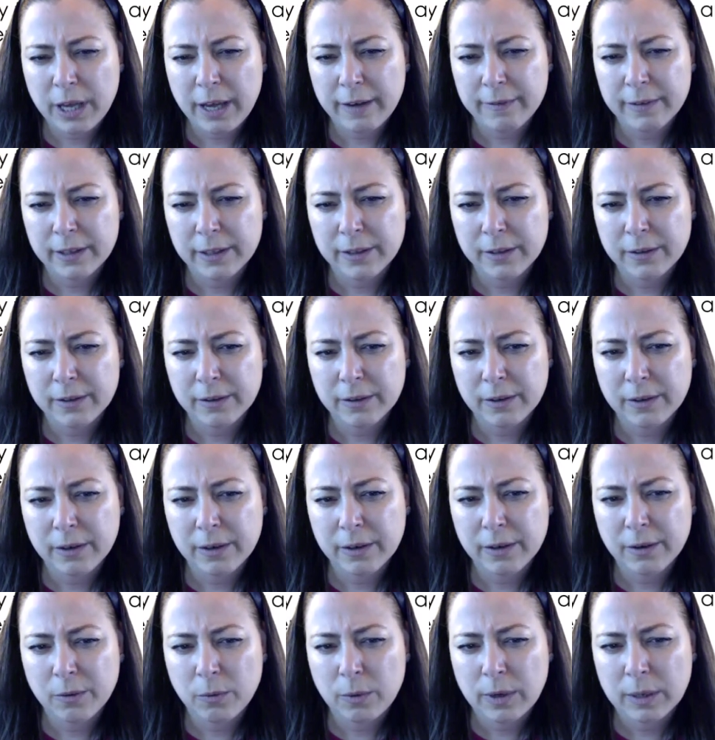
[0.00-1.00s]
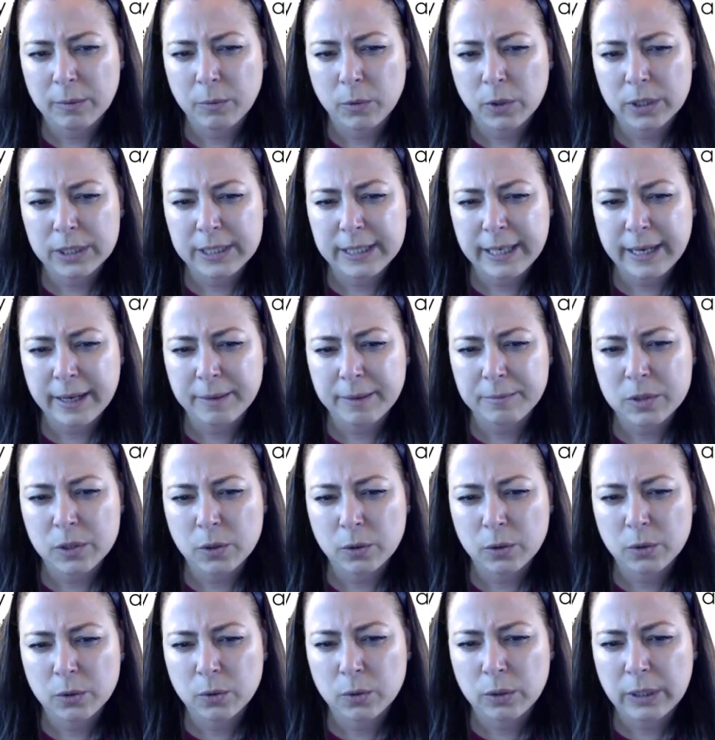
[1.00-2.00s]
have it one more time,
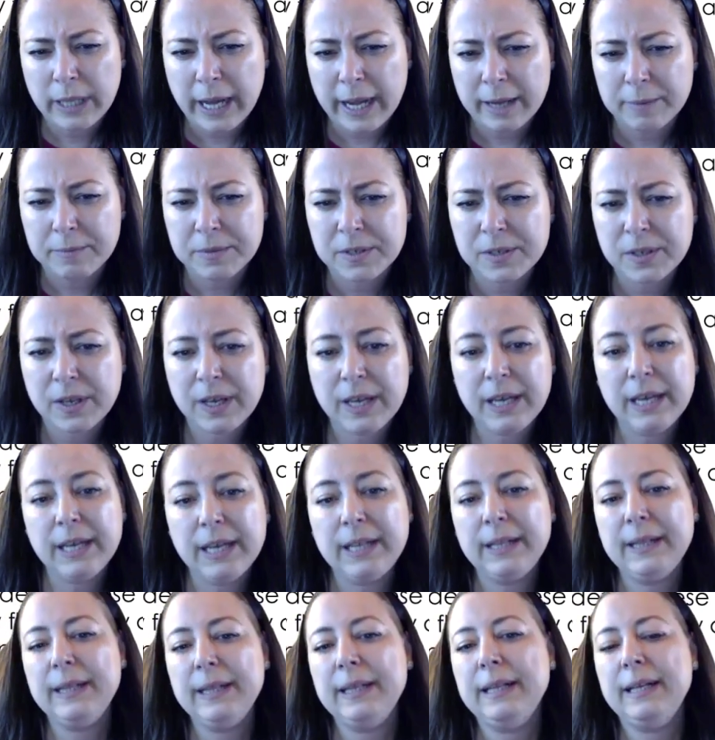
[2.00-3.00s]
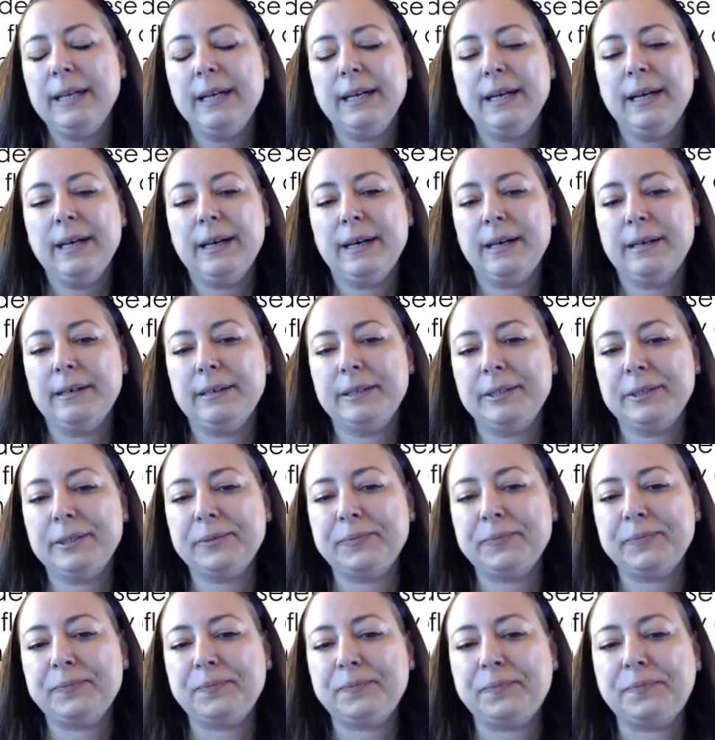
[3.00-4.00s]
so 2 times.
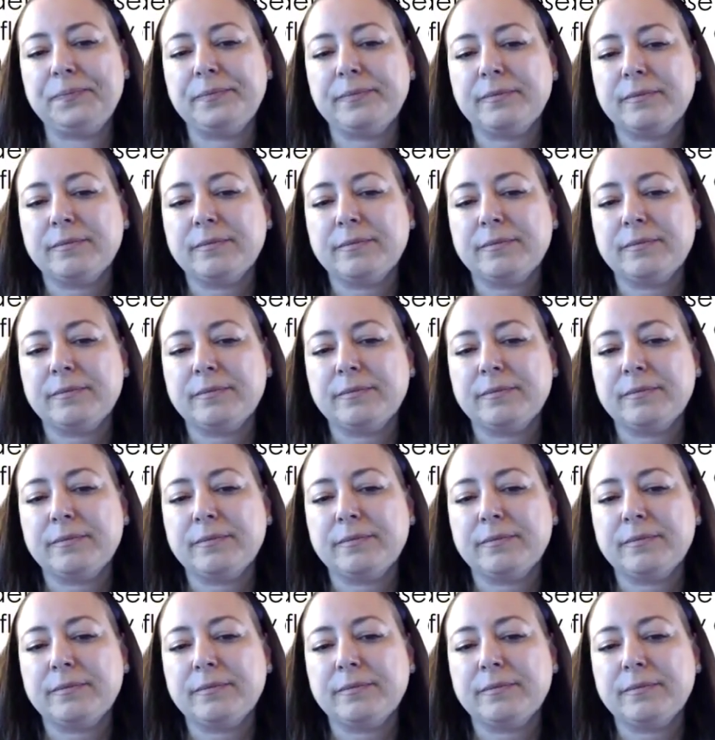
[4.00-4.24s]
And